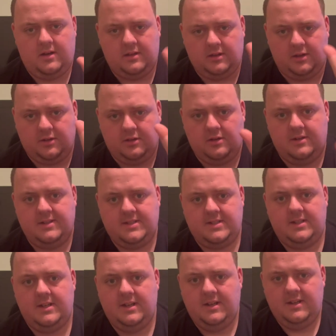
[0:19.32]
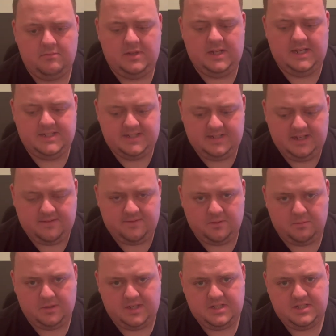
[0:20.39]
Hello guys, it's Nick
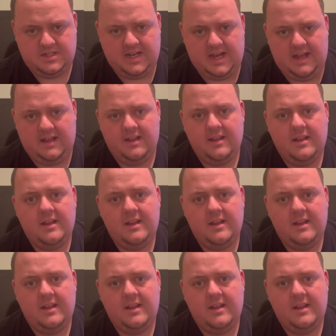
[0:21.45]
from Let's Chat